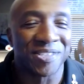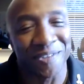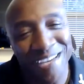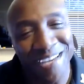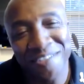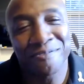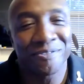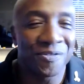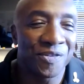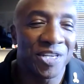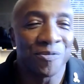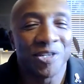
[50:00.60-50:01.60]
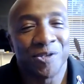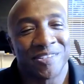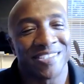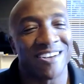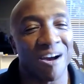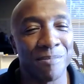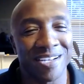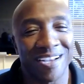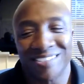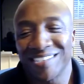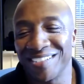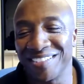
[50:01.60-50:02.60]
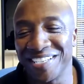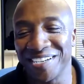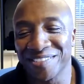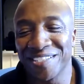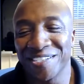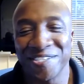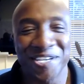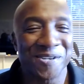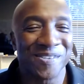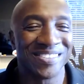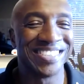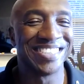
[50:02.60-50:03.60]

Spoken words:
So, hey, you're reducing carbon monoxide in the air. So there you go.